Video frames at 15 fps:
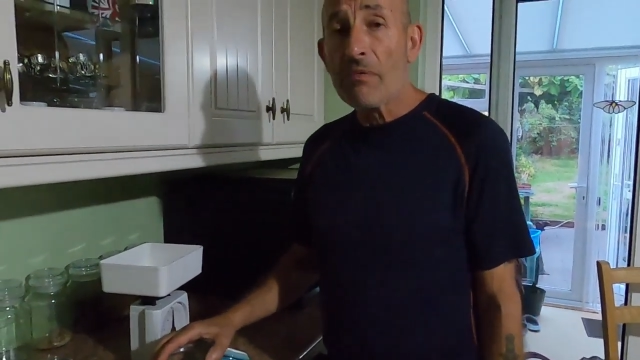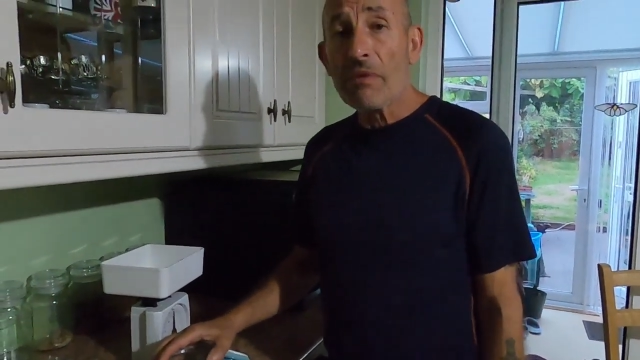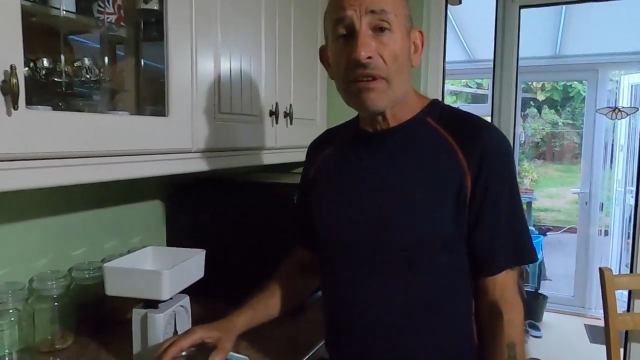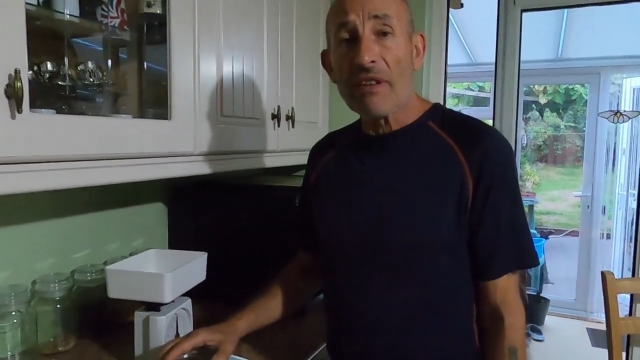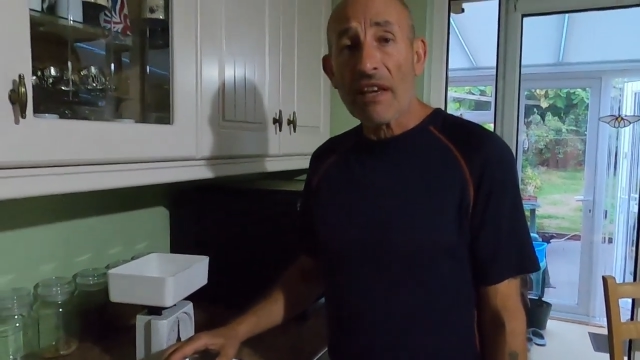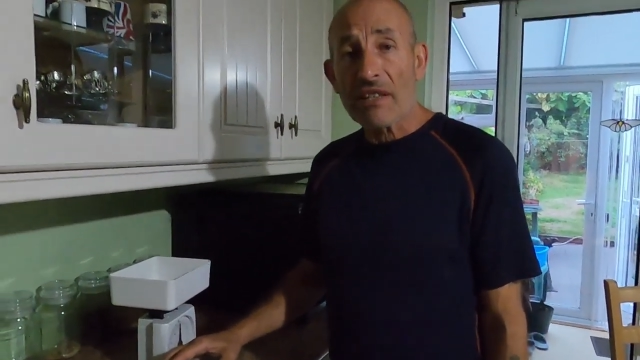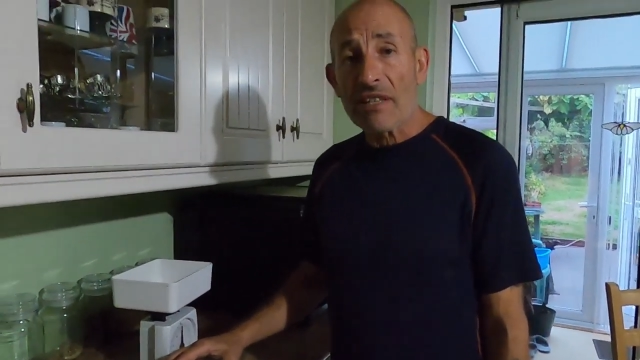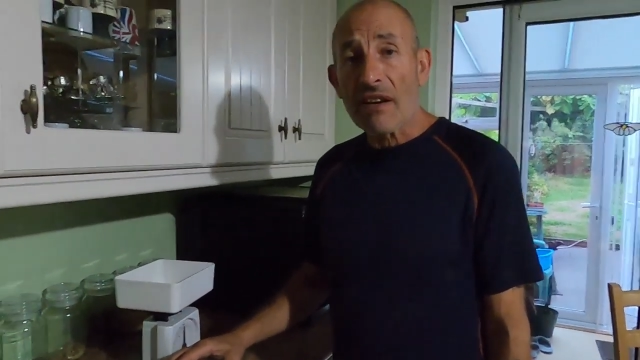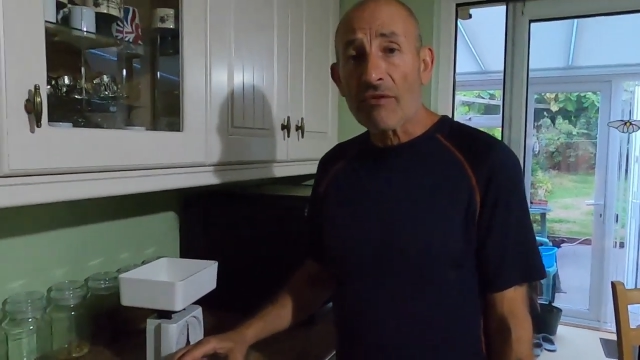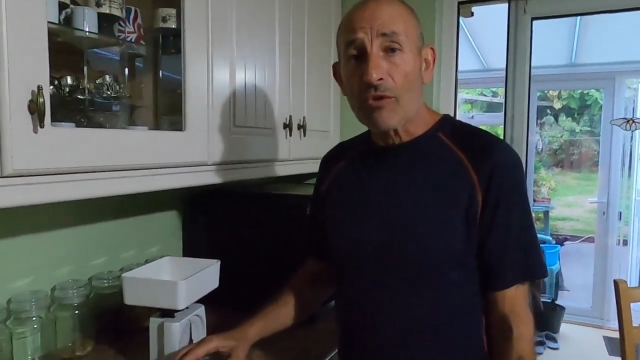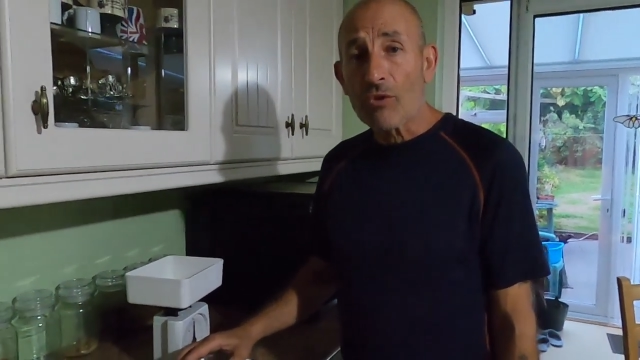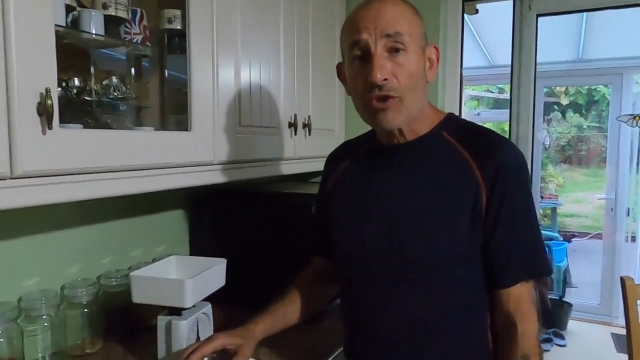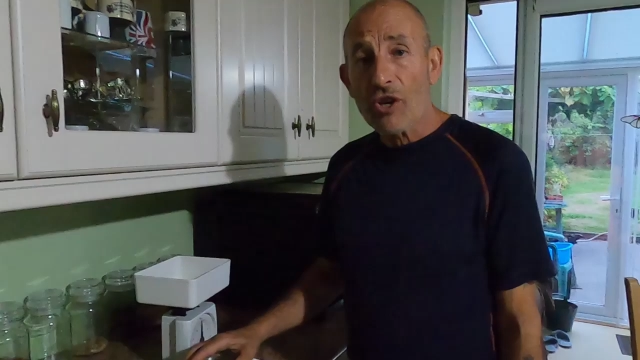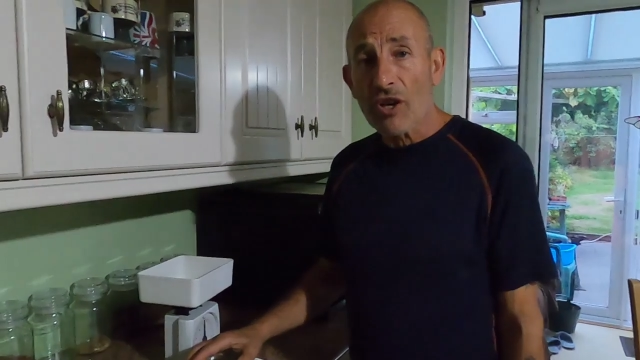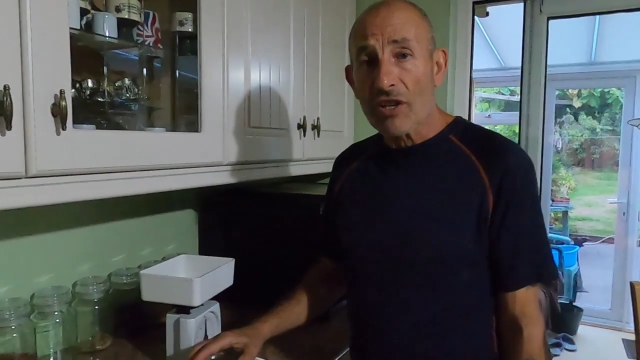I mean, that's another
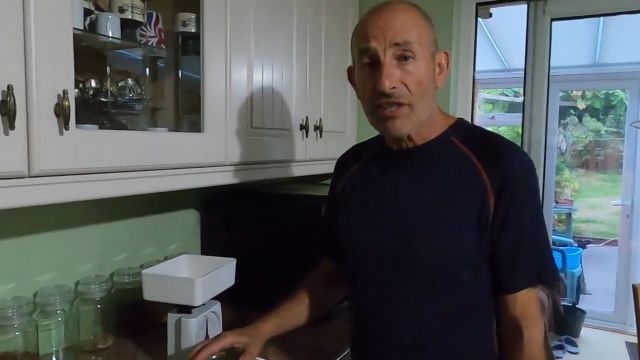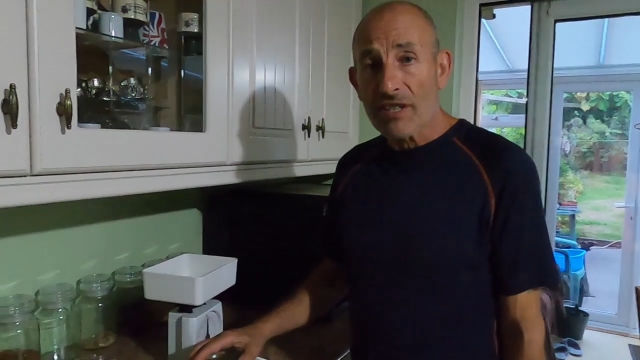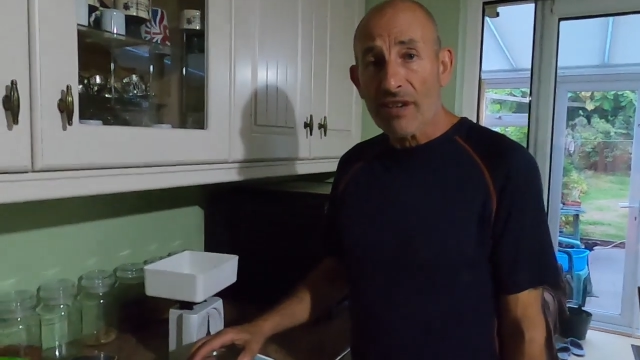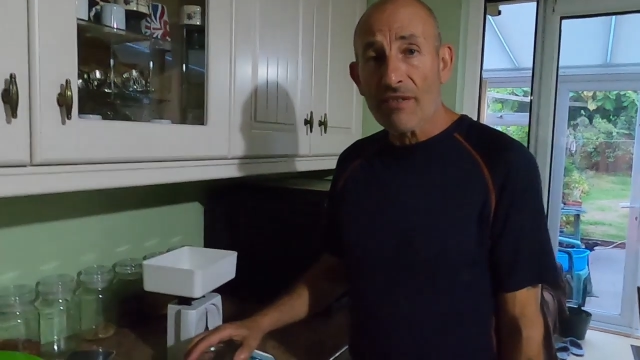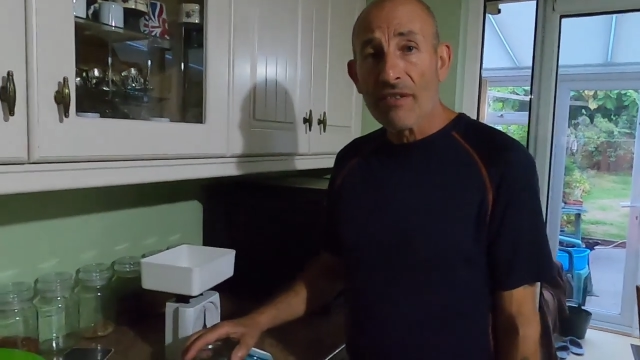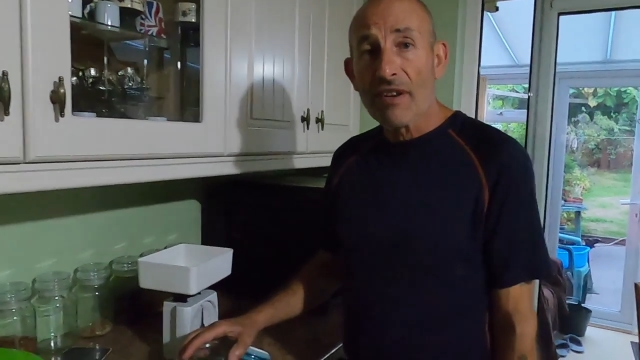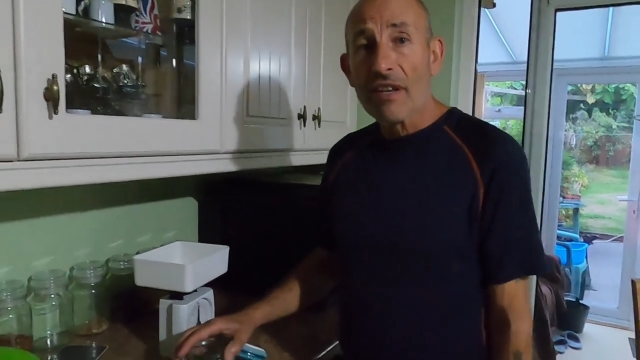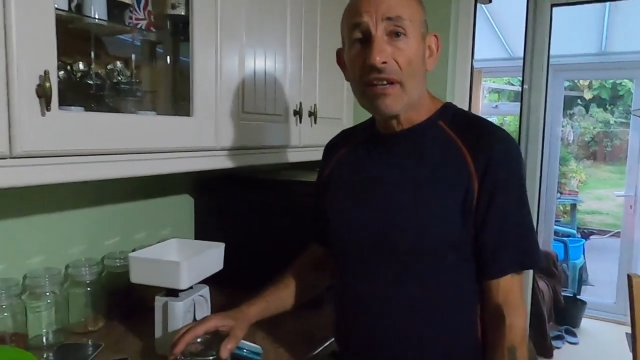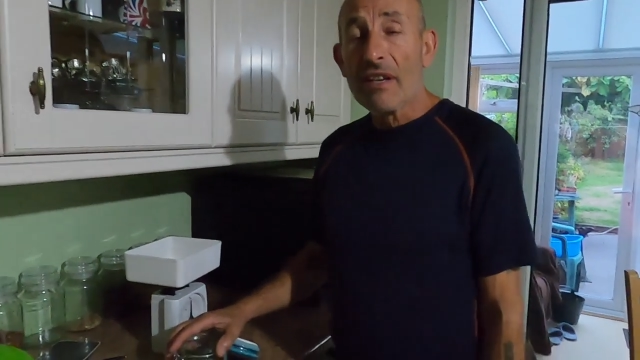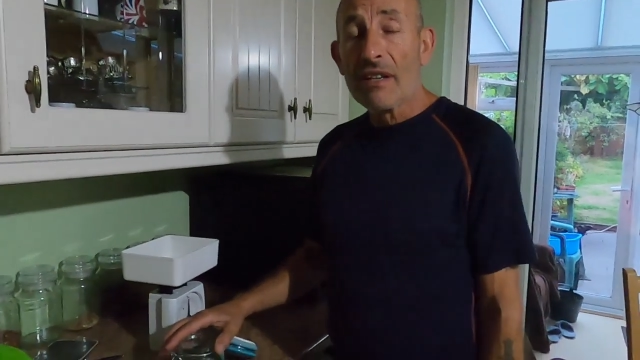alternative.